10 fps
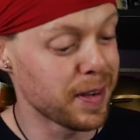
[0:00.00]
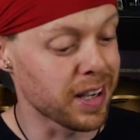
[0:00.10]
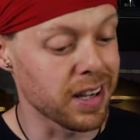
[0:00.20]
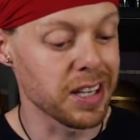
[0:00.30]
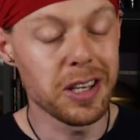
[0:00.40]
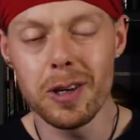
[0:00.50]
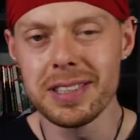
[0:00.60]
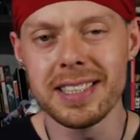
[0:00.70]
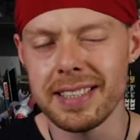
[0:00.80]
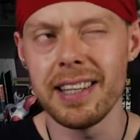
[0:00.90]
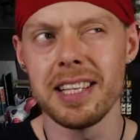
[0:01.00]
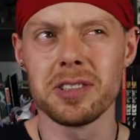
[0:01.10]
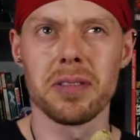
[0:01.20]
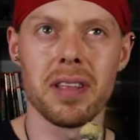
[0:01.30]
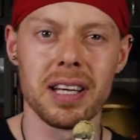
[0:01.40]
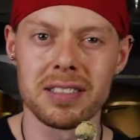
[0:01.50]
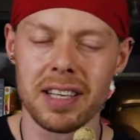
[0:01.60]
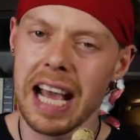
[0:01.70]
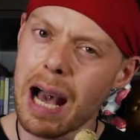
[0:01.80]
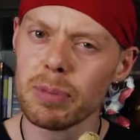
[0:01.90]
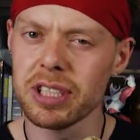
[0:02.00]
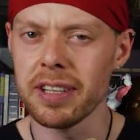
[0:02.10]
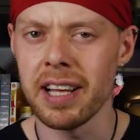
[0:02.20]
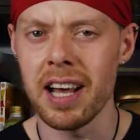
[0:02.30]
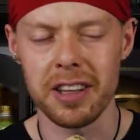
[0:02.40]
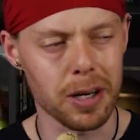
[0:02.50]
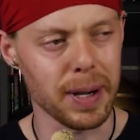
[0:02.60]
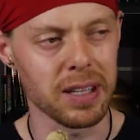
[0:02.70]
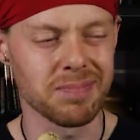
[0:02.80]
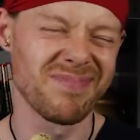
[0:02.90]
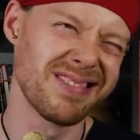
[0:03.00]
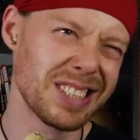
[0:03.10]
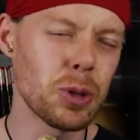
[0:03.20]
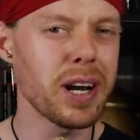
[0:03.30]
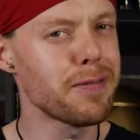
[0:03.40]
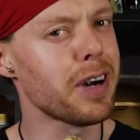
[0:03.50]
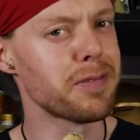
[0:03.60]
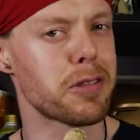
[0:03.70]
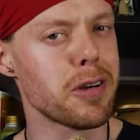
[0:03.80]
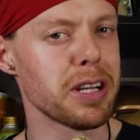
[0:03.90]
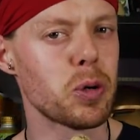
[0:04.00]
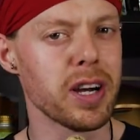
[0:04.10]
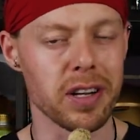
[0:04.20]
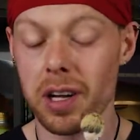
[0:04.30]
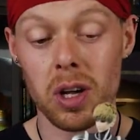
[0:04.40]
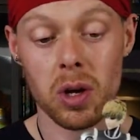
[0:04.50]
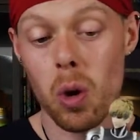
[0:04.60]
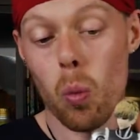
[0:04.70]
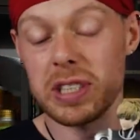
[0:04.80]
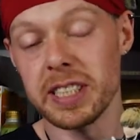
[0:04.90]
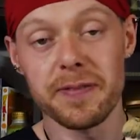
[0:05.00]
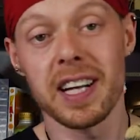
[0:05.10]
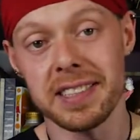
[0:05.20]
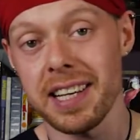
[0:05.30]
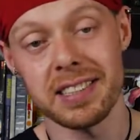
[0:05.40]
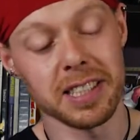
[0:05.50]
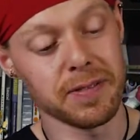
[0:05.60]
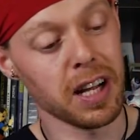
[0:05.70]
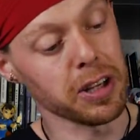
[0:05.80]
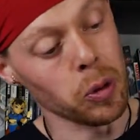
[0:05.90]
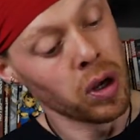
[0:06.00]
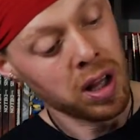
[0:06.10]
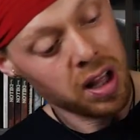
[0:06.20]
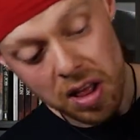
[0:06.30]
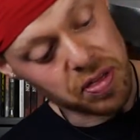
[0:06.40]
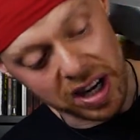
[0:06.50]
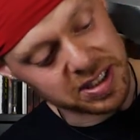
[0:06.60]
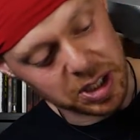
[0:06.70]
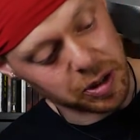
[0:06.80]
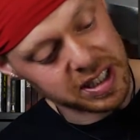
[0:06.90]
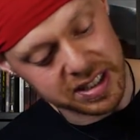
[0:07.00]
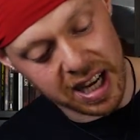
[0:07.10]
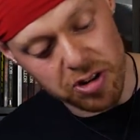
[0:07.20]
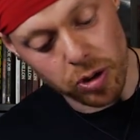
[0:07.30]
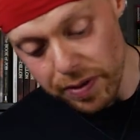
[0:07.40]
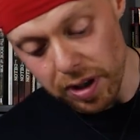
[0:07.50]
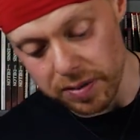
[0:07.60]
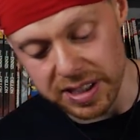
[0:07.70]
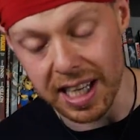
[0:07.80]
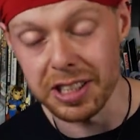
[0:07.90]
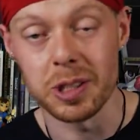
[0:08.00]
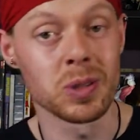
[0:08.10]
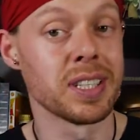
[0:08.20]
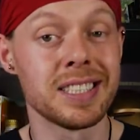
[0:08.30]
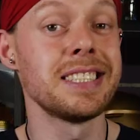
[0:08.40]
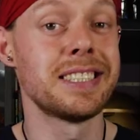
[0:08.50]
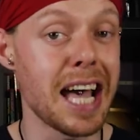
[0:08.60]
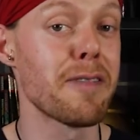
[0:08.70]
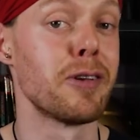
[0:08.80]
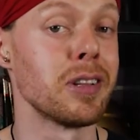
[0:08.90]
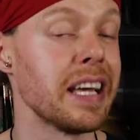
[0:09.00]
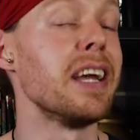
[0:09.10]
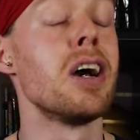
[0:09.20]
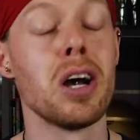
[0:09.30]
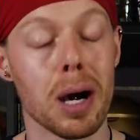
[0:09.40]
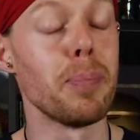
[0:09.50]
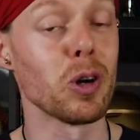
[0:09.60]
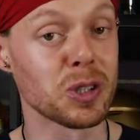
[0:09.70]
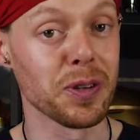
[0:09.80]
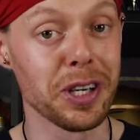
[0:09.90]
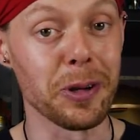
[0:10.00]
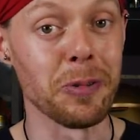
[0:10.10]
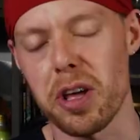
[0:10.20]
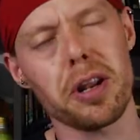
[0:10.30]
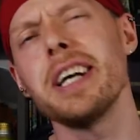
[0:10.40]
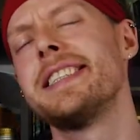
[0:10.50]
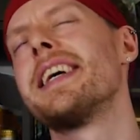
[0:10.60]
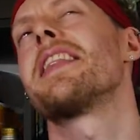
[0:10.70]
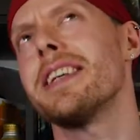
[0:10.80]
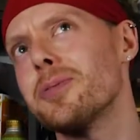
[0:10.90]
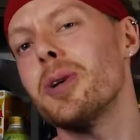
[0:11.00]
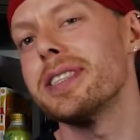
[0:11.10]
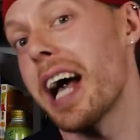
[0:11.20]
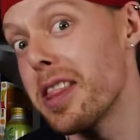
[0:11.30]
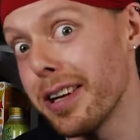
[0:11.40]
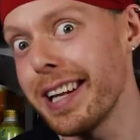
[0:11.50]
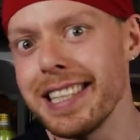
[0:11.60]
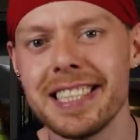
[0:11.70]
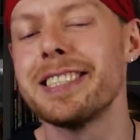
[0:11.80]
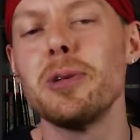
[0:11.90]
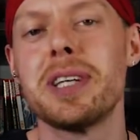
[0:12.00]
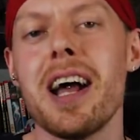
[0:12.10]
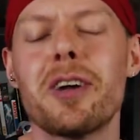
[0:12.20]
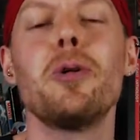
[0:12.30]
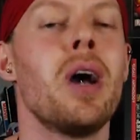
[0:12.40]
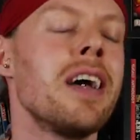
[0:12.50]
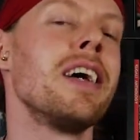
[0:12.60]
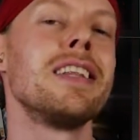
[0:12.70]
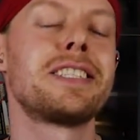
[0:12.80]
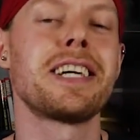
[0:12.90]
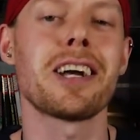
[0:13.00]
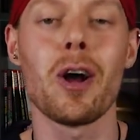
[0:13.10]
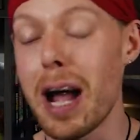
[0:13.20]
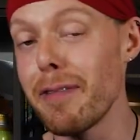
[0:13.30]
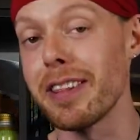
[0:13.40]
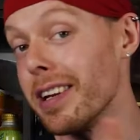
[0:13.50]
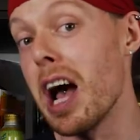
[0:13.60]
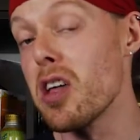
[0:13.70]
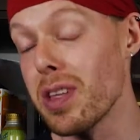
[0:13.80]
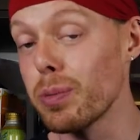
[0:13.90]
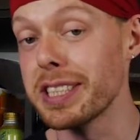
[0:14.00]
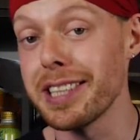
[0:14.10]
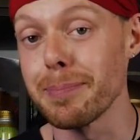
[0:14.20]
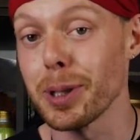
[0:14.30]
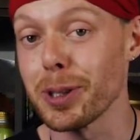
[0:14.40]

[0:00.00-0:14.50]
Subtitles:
figure. I usually see these on things like Amazon and that, and they're about 25 to 30 quid, which is fantastic value. That is a great statue. If you love statues, this is definitely a box for you. Right, that was the latest Lootaku. Let's check out everything that was in that